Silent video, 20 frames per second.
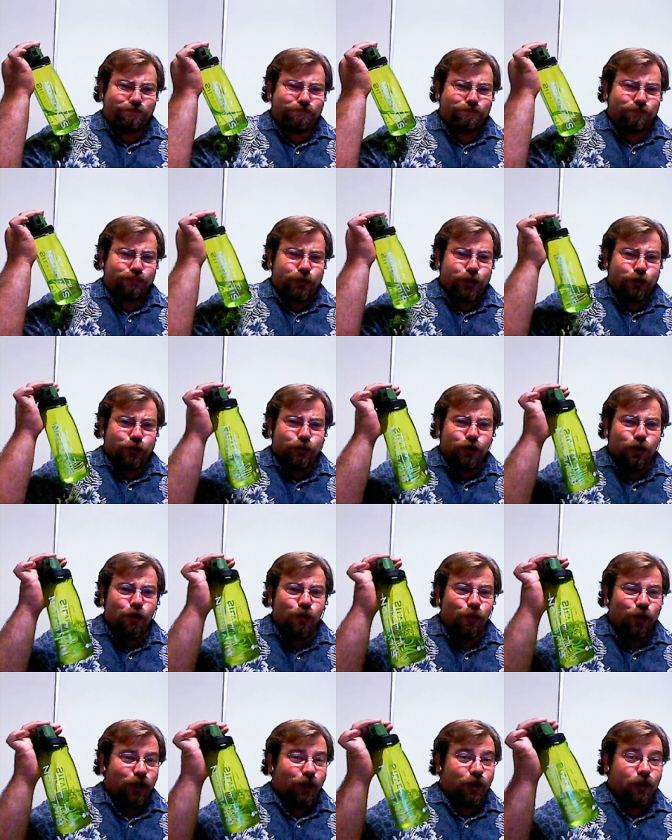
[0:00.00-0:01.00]

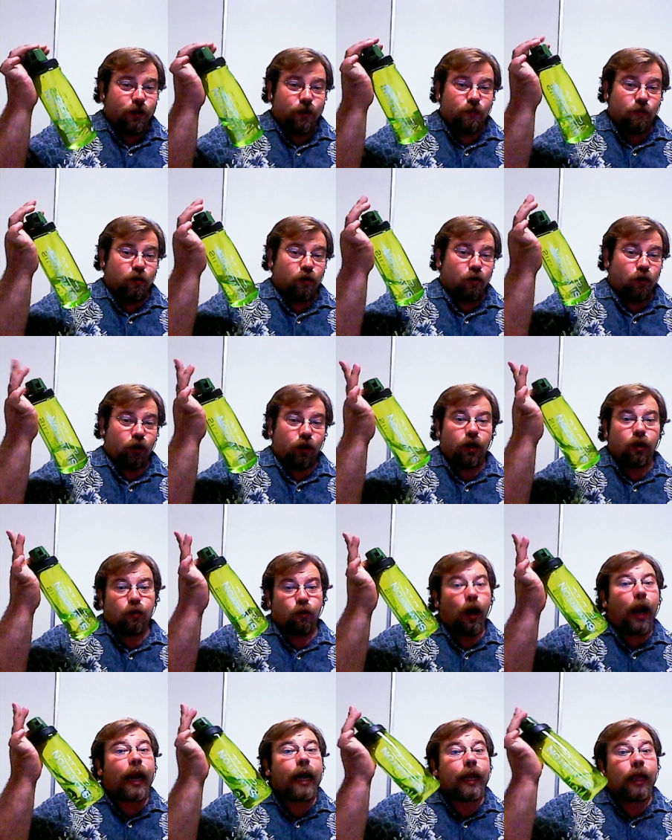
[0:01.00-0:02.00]
plutonium or
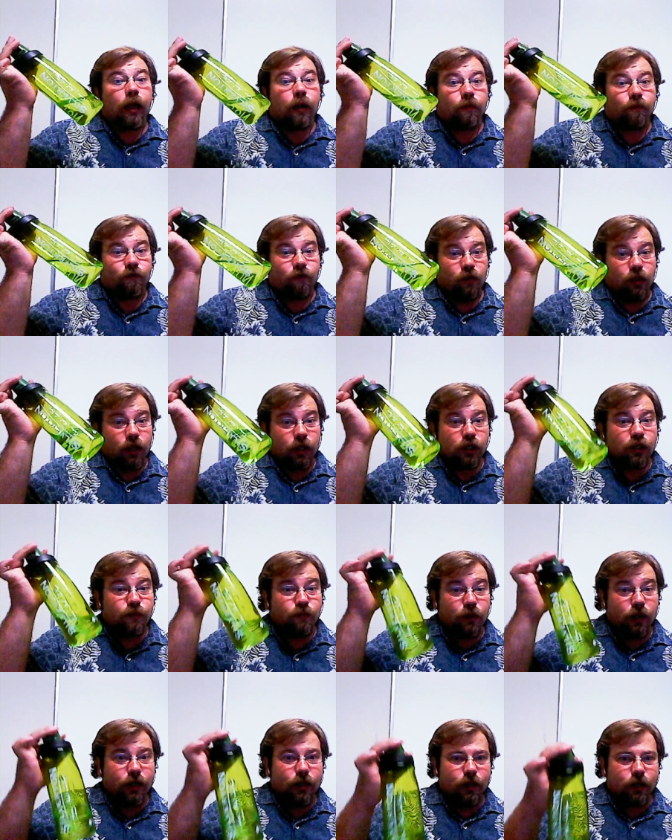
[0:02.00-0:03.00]
uranium for this
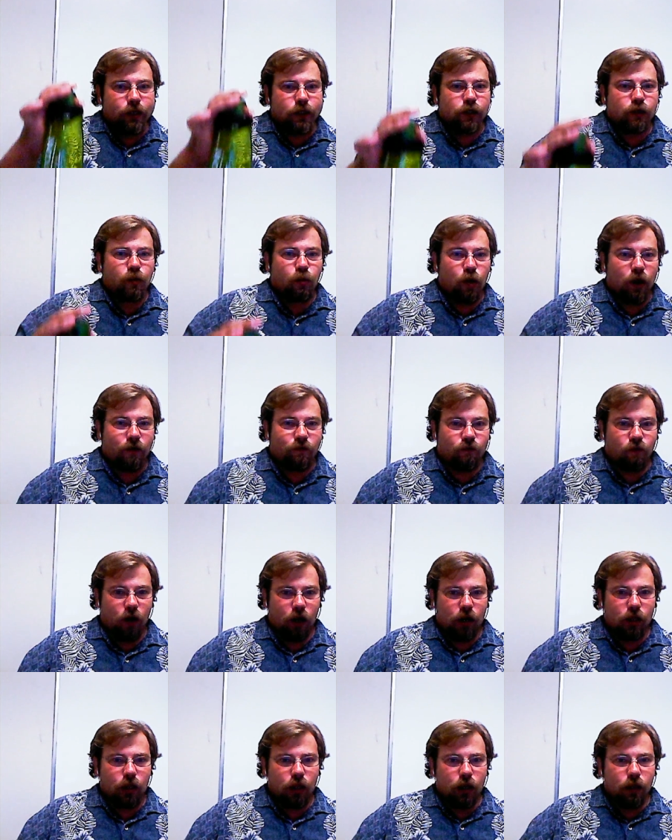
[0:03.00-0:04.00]
because, quite
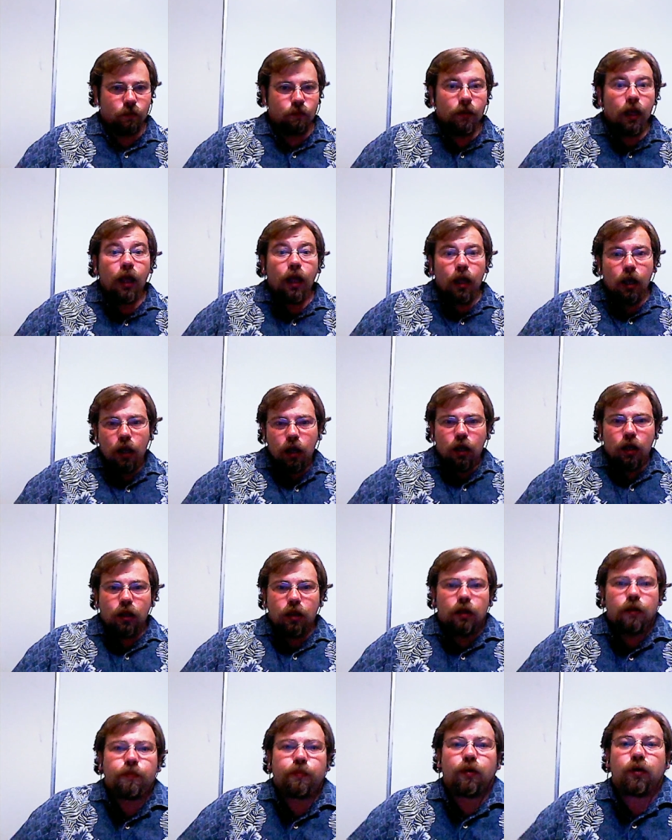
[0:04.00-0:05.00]
frankly,
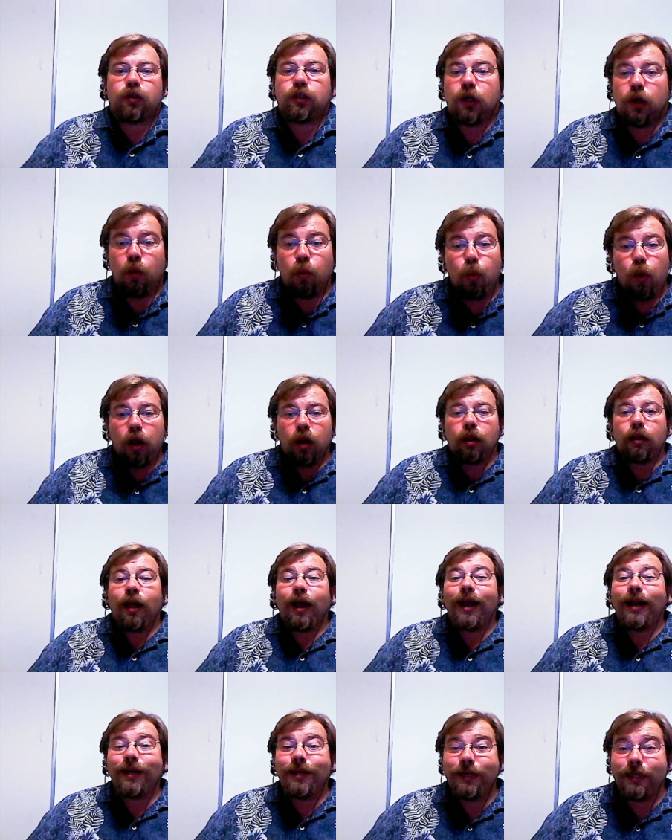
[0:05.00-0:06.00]
the person will
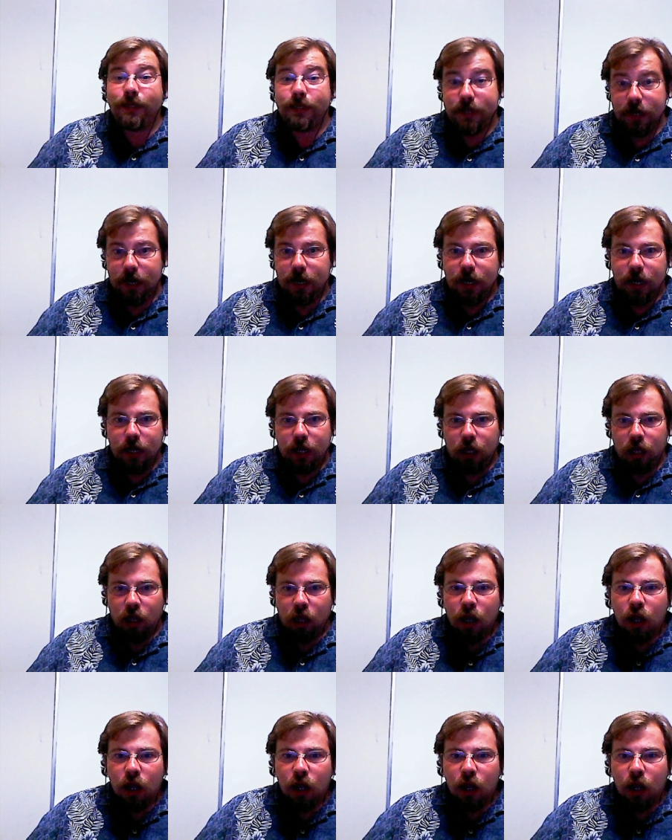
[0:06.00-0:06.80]
die.